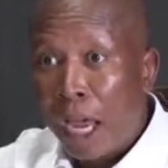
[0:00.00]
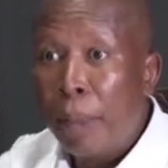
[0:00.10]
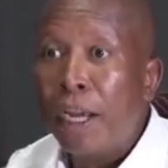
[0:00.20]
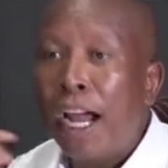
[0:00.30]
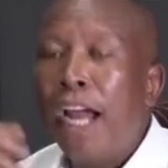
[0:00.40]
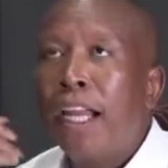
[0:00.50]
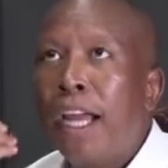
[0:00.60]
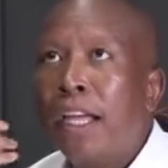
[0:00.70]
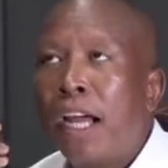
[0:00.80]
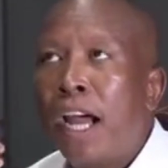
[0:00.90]
I mean,
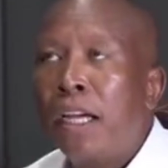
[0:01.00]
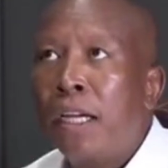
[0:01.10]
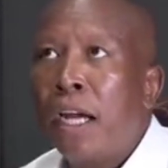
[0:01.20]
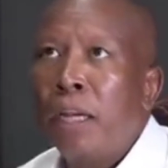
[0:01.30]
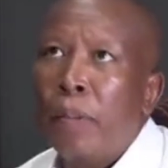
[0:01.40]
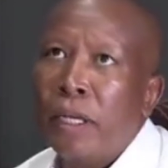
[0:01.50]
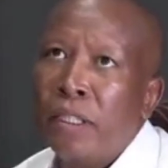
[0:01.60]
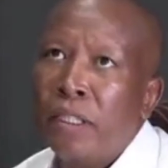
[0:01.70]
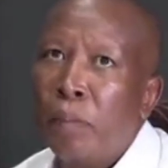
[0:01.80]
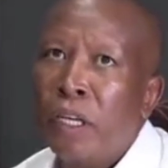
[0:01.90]
I
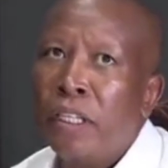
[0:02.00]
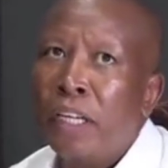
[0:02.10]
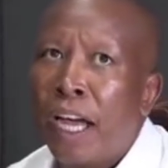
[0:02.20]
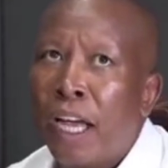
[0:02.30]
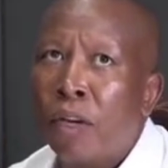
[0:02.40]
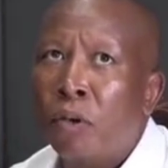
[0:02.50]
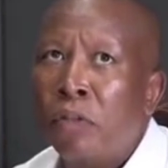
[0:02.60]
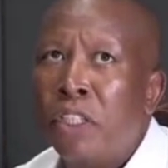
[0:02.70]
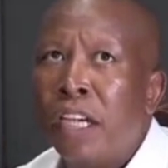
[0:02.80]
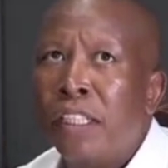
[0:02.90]
participate in hiring
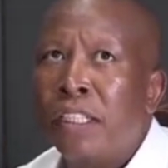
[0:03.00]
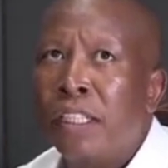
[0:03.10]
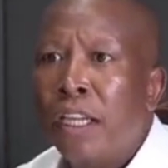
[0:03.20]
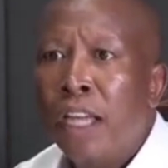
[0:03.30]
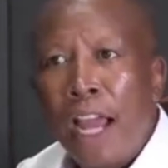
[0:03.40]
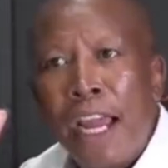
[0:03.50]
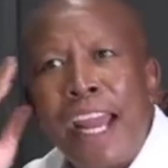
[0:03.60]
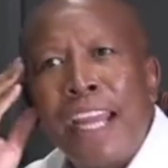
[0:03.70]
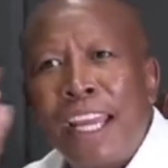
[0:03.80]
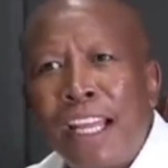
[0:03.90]
of judges, and
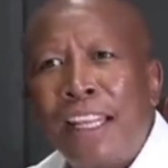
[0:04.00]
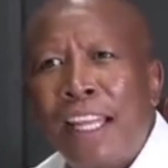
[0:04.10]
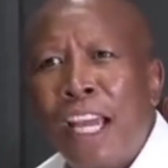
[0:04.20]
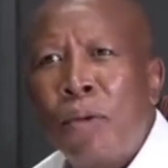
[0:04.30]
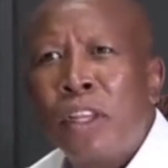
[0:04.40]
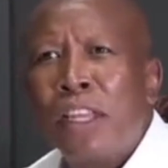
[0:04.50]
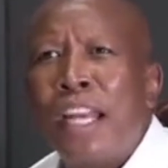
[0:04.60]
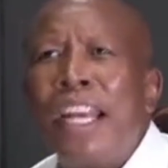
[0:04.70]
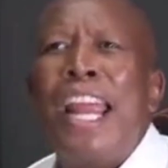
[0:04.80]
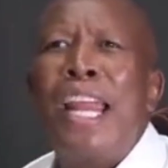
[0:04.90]
I get there with a
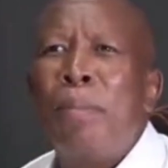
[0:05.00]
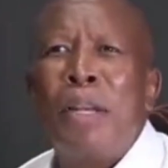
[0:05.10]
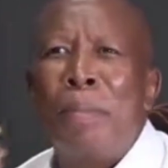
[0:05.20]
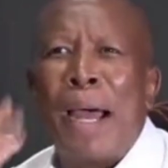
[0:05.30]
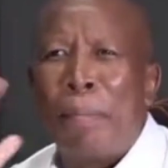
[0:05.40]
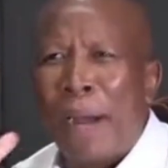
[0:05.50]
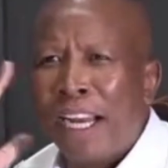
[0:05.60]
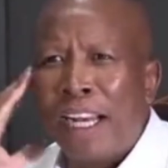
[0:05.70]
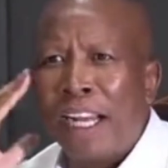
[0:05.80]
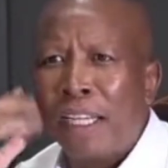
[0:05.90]
name in my
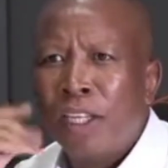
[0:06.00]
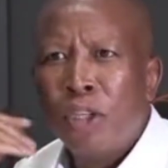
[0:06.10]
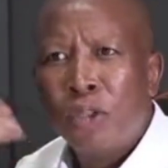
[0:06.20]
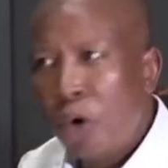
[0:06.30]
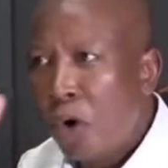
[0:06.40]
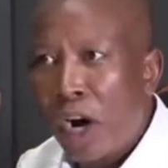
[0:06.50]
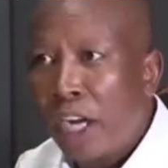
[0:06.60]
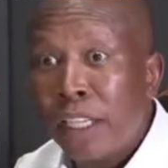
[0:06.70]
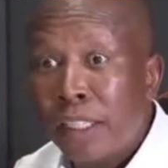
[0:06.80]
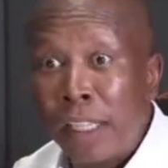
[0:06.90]
mind like,
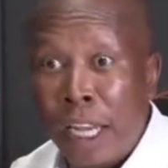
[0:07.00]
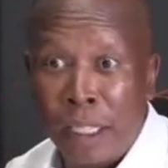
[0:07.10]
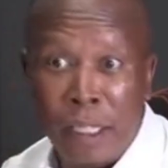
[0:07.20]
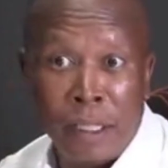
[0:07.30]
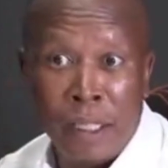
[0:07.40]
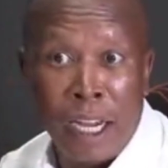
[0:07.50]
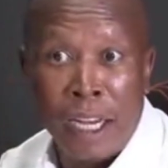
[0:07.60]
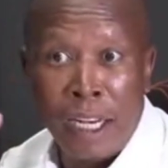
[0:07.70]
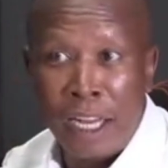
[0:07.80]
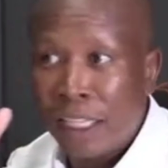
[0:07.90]
I just like this
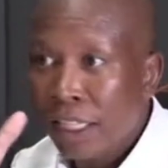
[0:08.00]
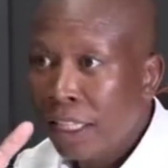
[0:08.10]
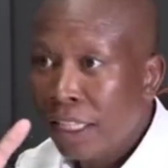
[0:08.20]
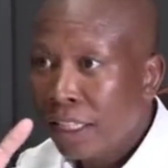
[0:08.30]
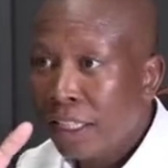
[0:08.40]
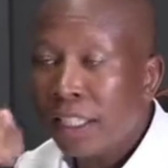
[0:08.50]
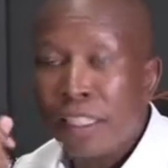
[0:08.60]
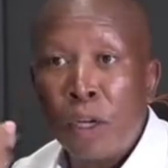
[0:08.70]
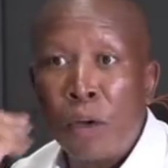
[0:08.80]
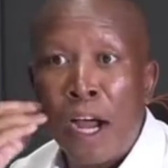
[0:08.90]
guy. Like, this
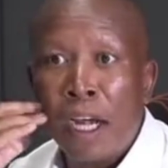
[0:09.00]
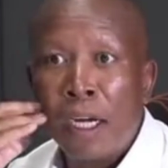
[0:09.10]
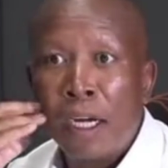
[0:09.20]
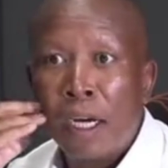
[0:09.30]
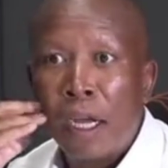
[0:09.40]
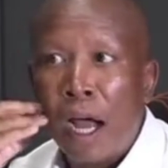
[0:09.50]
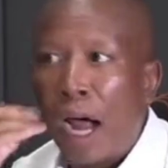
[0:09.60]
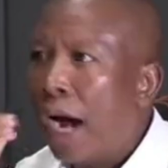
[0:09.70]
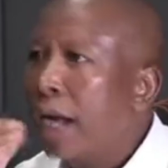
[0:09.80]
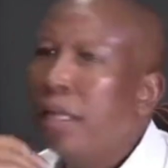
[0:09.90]
is the one.
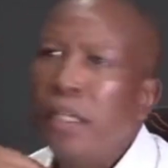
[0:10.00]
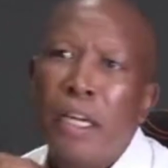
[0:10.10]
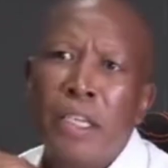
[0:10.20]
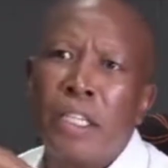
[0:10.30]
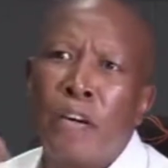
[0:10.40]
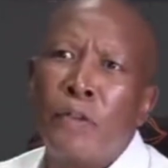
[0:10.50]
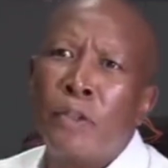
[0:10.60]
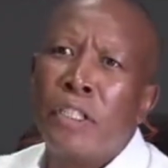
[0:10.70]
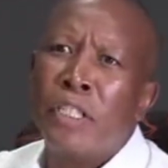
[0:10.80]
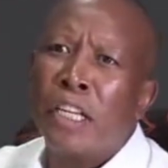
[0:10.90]
In the
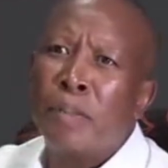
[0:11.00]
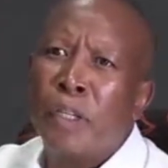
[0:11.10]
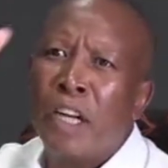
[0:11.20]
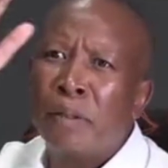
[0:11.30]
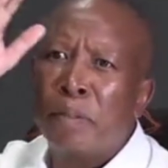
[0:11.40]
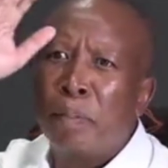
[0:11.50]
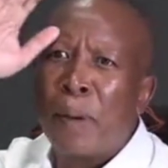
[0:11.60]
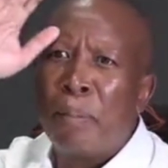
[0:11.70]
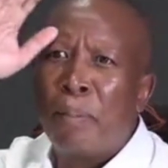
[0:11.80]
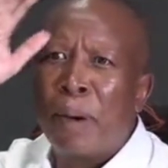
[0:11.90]
interviews, it just becomes
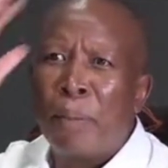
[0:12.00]
pop.